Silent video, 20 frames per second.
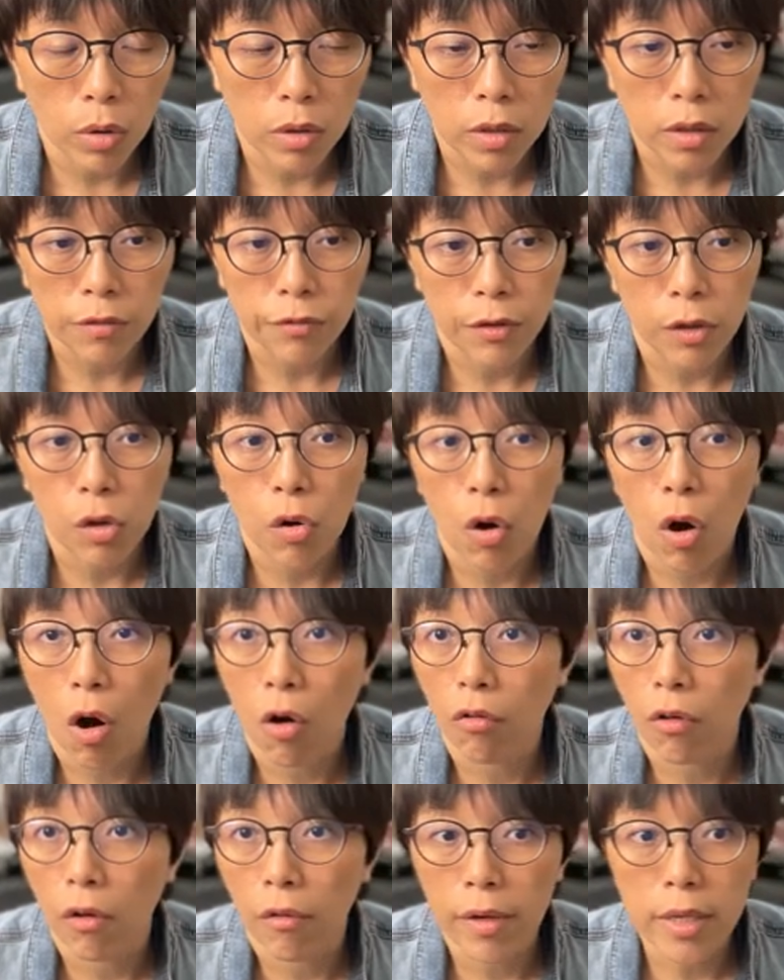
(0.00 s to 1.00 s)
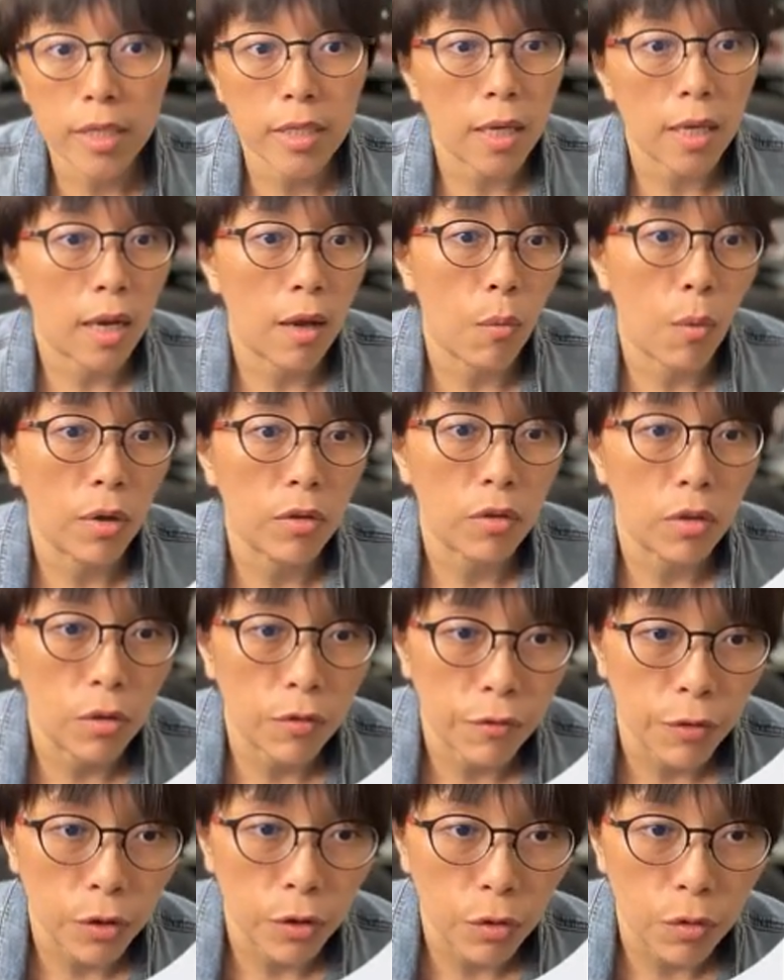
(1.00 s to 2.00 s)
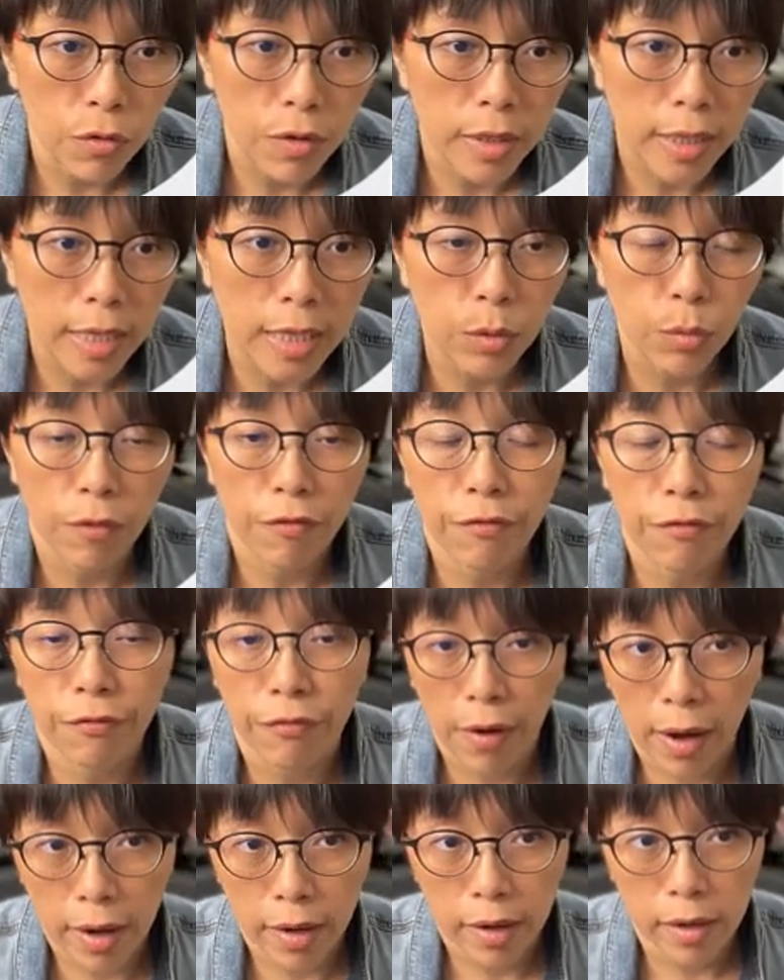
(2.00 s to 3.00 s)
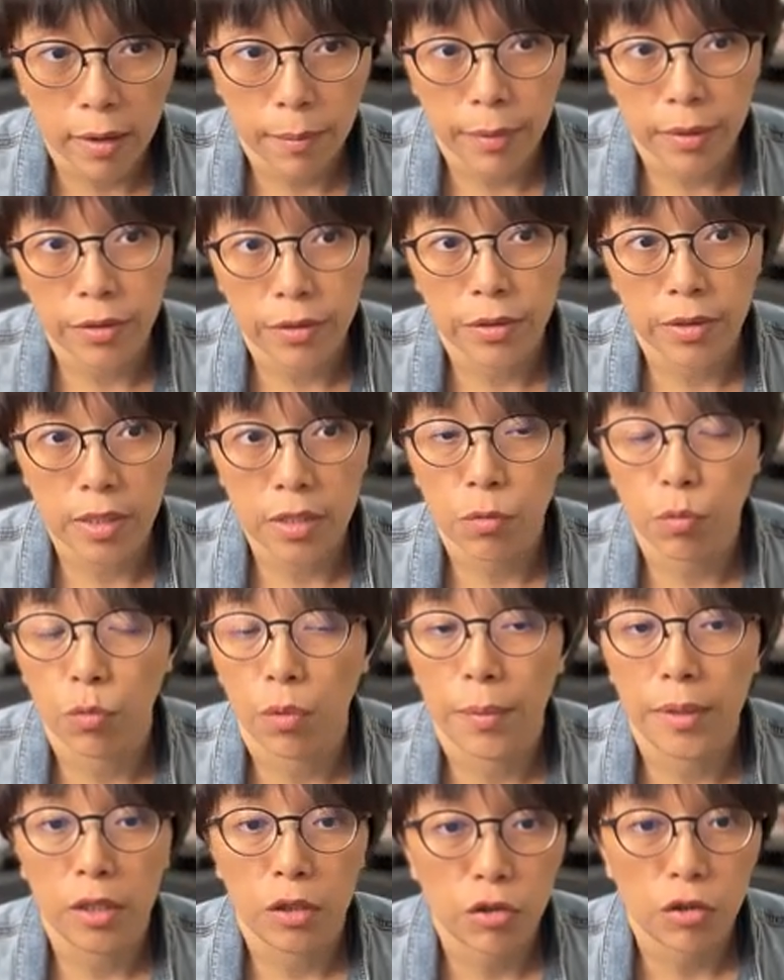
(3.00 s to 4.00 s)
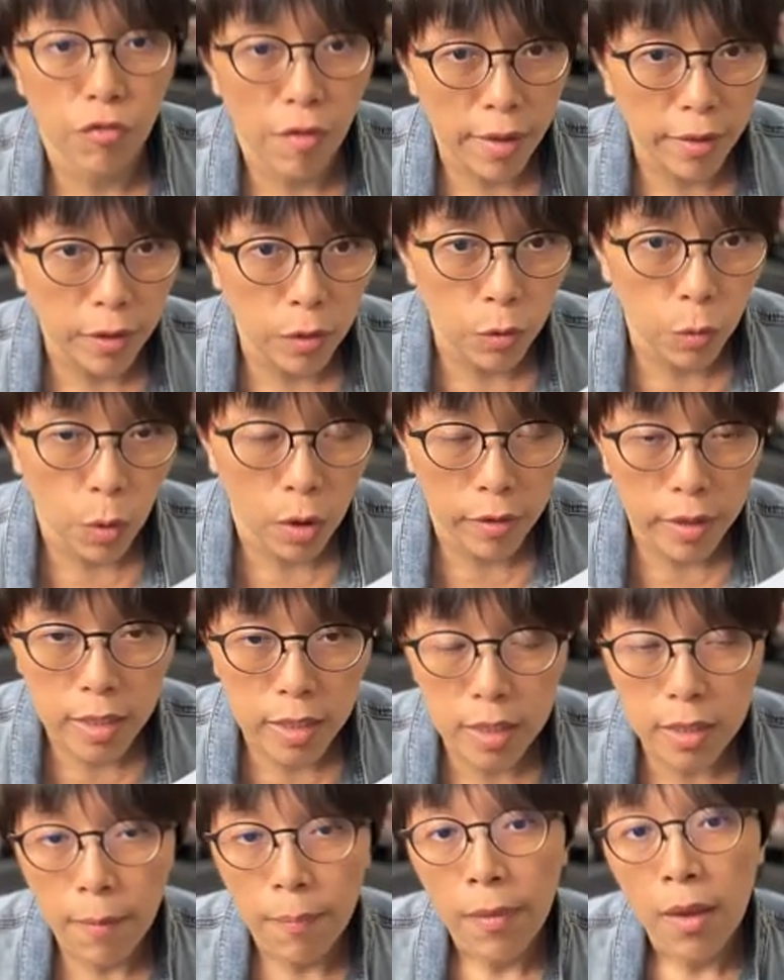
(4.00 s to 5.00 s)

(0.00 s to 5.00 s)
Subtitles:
the different call warrants and I want to look for those that's with fire because this will be the trending warrants.